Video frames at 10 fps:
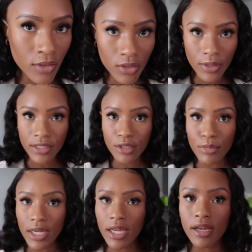So I did
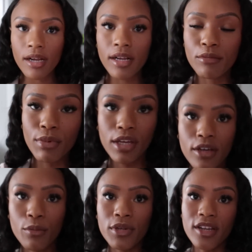my hair and
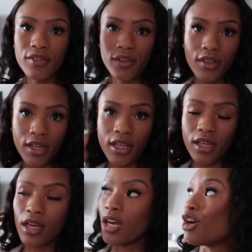makeup and
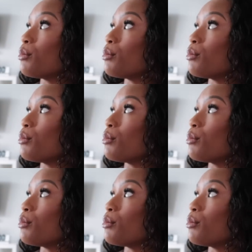everything.